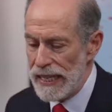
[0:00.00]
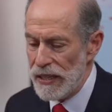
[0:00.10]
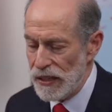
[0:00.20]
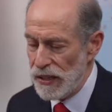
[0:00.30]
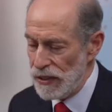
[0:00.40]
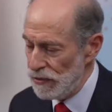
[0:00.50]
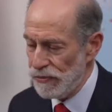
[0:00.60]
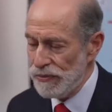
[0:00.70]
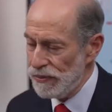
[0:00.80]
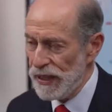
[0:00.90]

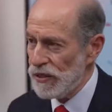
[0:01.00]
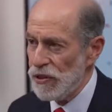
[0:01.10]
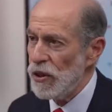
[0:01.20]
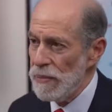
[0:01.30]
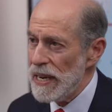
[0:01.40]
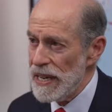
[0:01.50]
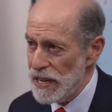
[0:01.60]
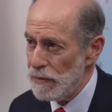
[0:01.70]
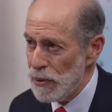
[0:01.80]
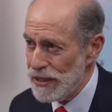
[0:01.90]
You've hit so many
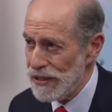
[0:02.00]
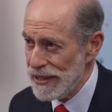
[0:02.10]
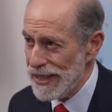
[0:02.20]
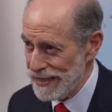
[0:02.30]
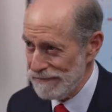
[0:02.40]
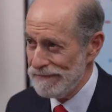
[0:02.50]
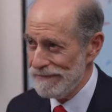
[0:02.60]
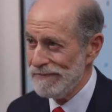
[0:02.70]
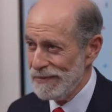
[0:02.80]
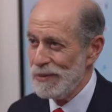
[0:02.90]
key points in that
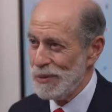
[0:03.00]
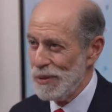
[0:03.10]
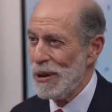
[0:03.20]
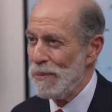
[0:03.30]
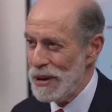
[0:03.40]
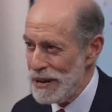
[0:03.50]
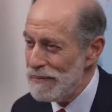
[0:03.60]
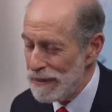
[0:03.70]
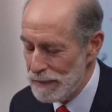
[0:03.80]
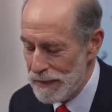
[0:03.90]
summary
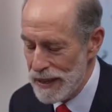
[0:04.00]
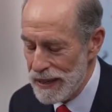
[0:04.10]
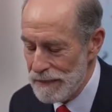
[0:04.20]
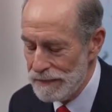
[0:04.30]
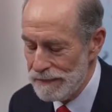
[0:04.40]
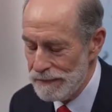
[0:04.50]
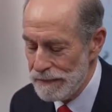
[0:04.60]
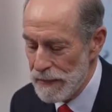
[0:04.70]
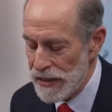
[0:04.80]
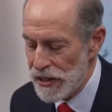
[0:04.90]

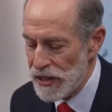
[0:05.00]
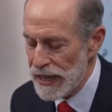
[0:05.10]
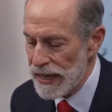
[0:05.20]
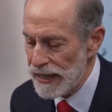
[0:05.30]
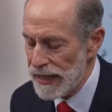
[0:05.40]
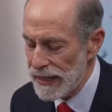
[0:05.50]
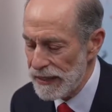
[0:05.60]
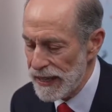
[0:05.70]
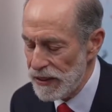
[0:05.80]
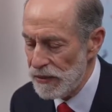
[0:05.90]
message, and I
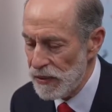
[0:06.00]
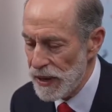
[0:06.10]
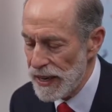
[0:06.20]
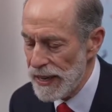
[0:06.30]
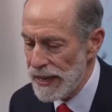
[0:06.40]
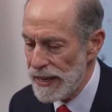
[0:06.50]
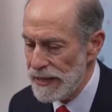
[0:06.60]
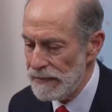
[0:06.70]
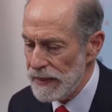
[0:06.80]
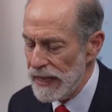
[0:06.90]
thank you for it.
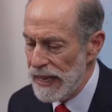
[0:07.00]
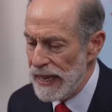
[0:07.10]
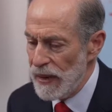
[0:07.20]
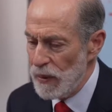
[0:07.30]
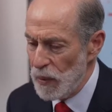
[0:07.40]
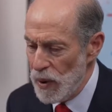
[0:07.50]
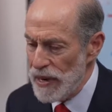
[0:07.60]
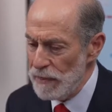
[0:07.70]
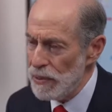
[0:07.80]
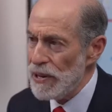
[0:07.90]
One
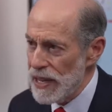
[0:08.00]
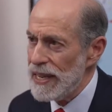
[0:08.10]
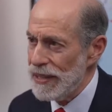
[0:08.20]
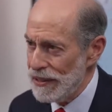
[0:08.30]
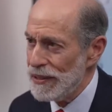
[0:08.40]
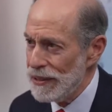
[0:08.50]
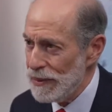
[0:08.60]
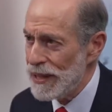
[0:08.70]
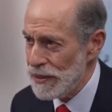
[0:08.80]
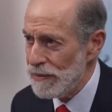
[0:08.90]
in particular that
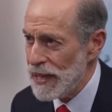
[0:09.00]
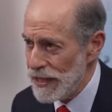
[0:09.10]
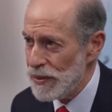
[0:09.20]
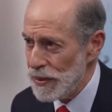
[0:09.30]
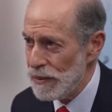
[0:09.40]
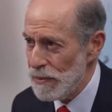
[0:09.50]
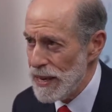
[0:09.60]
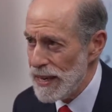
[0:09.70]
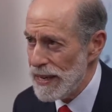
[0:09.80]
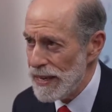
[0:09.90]
resonates with
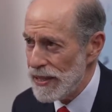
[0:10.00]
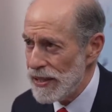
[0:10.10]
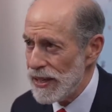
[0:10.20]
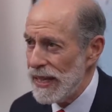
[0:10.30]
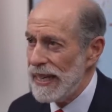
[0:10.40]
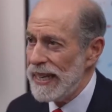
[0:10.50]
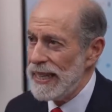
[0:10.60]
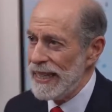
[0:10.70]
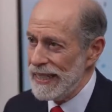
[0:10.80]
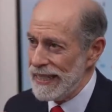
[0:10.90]
me is
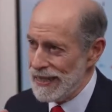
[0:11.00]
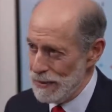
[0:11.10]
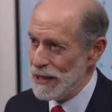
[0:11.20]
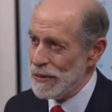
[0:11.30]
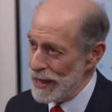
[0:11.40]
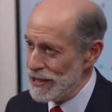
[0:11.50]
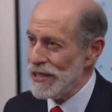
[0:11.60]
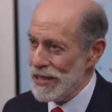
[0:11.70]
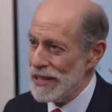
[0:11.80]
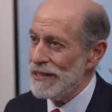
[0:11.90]
something you
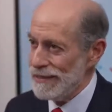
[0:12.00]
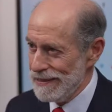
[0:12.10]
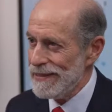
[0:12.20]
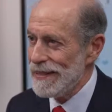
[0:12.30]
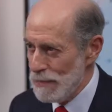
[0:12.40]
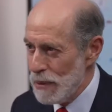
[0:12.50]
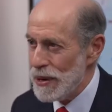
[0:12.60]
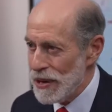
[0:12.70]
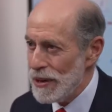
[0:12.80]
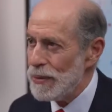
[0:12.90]
actually said a
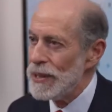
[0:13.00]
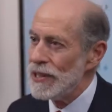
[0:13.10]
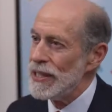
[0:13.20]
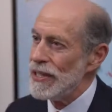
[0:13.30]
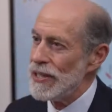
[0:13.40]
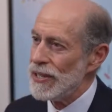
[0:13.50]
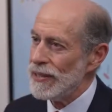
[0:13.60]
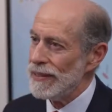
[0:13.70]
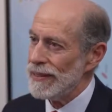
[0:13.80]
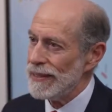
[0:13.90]
moment ago, which
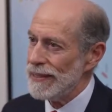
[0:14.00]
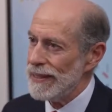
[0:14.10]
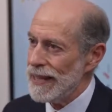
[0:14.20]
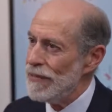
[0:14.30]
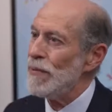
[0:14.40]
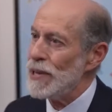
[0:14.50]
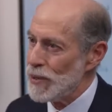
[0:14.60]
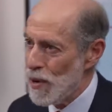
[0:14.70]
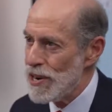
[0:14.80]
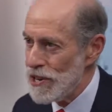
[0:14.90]
is
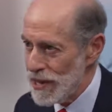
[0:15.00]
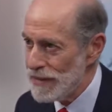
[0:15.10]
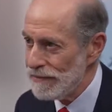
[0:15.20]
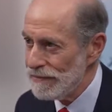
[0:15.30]
everybody's watching.